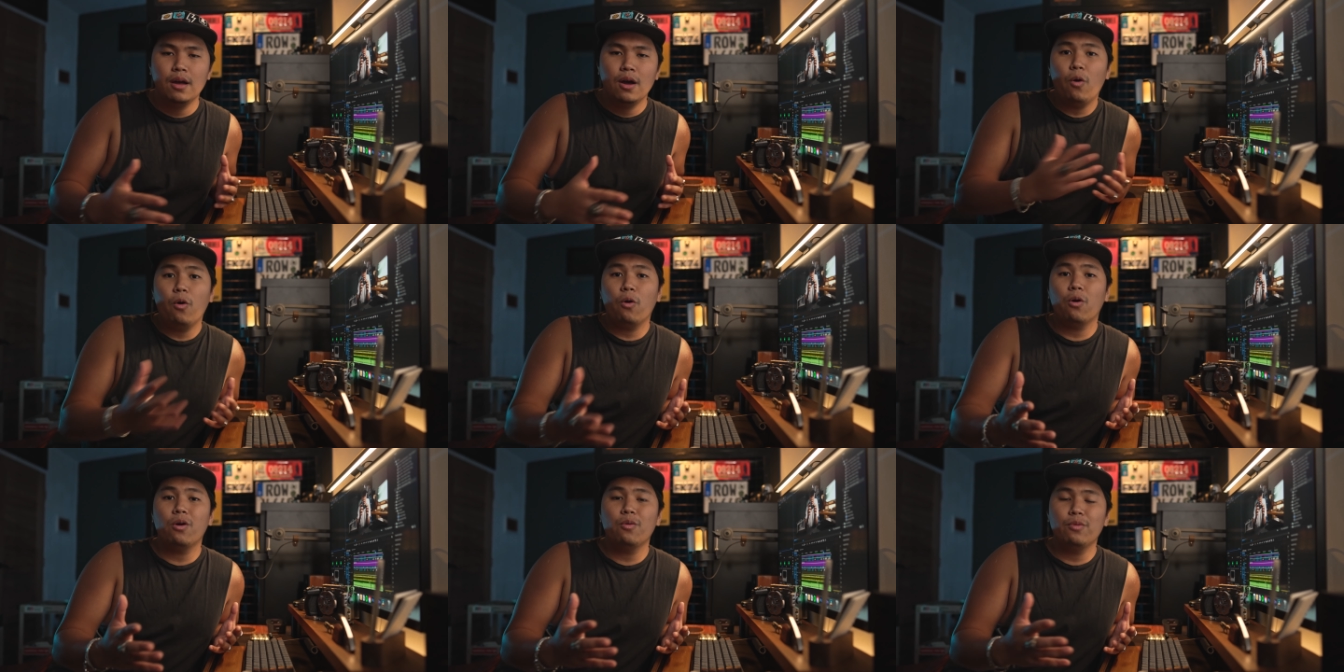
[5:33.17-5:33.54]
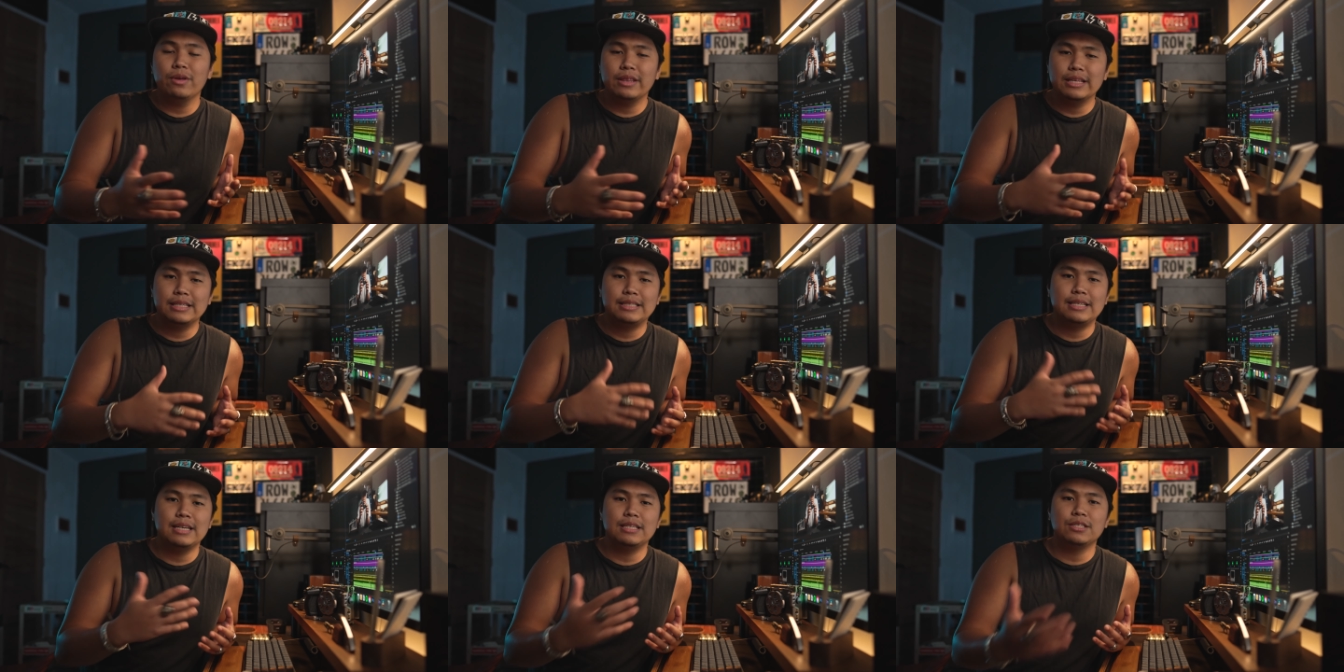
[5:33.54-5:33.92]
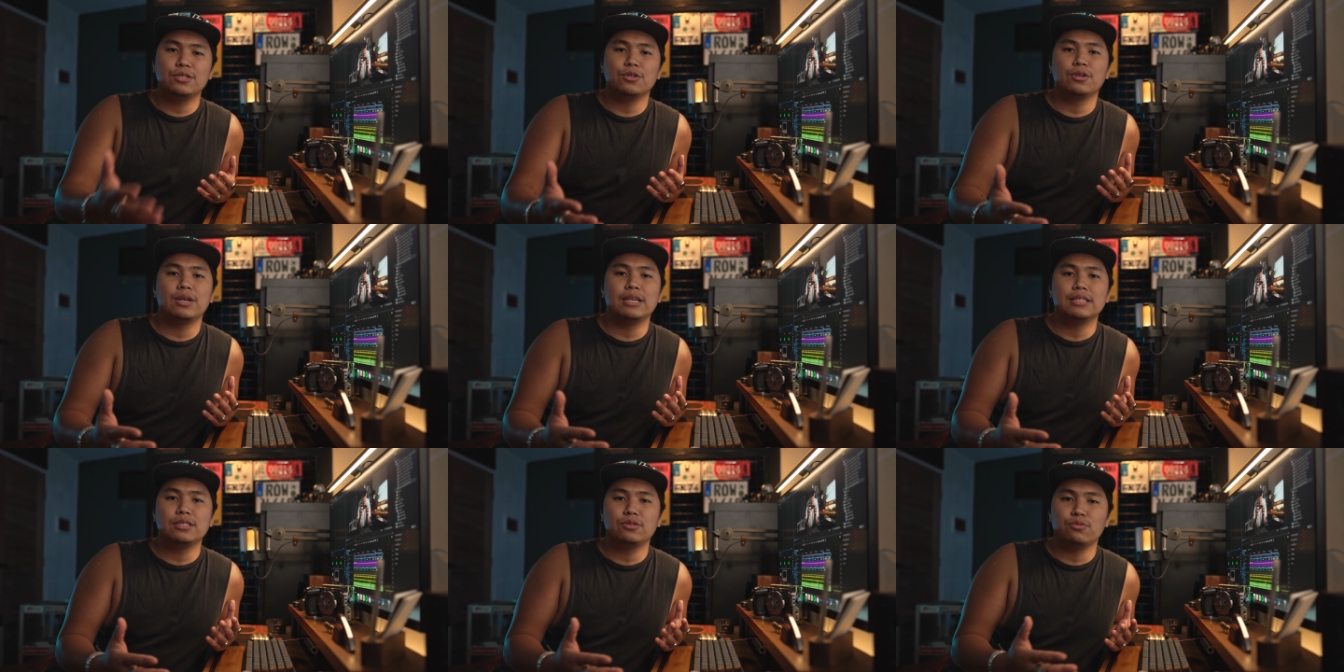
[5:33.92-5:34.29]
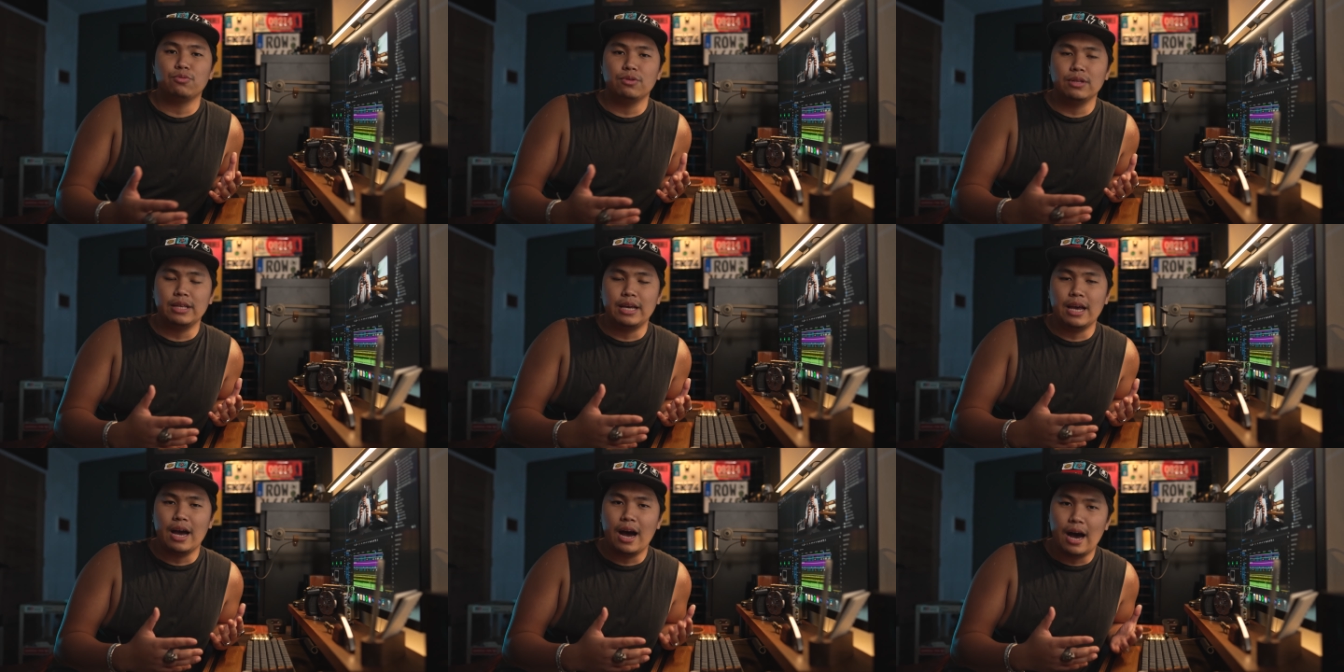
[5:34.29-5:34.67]
or when the sensor gets
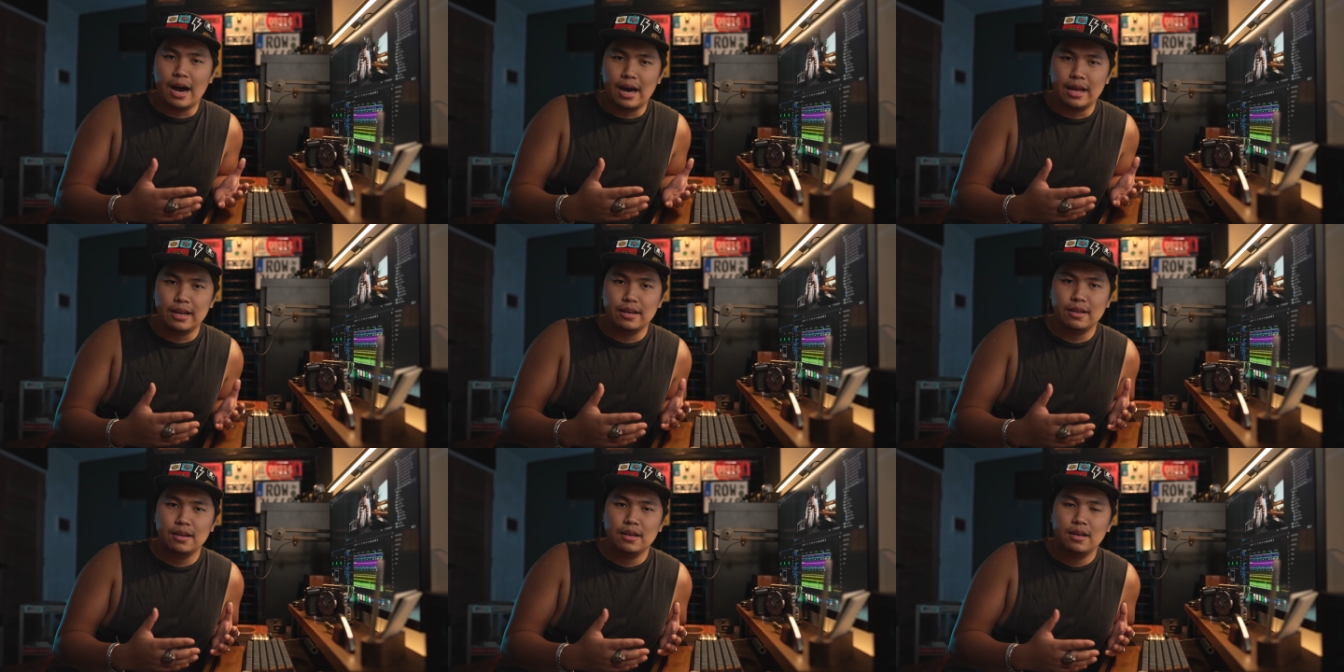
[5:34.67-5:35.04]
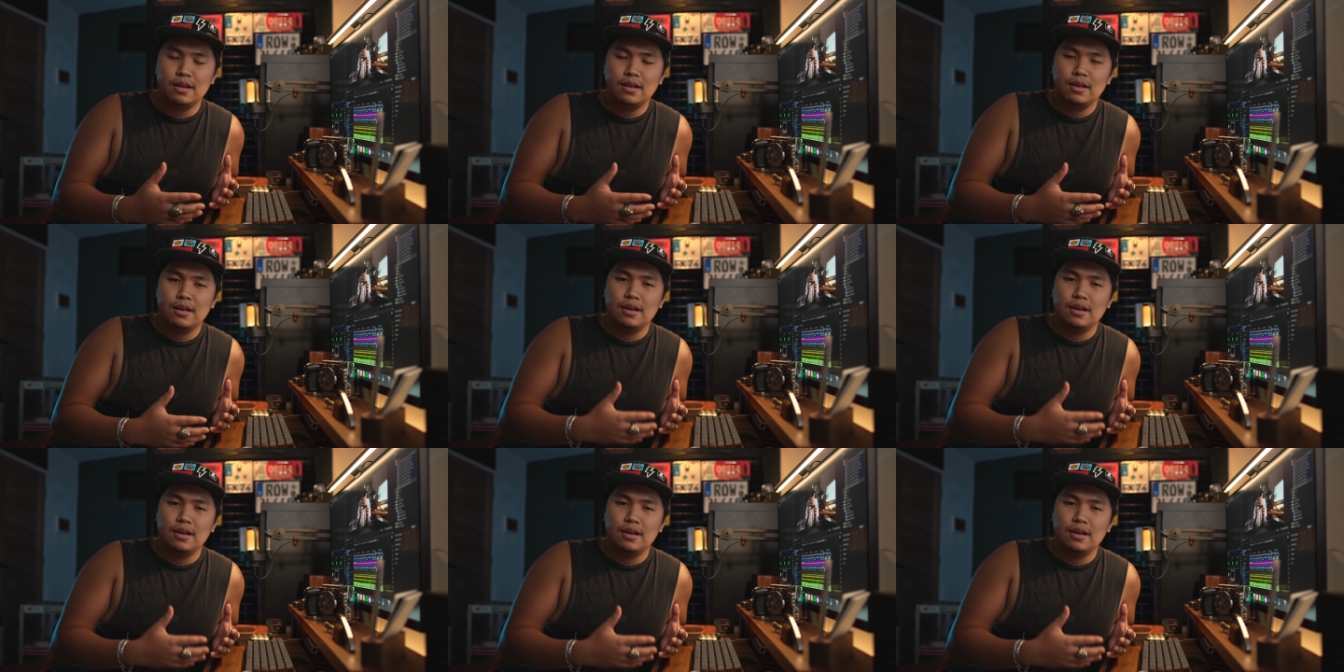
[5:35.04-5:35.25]
really hot.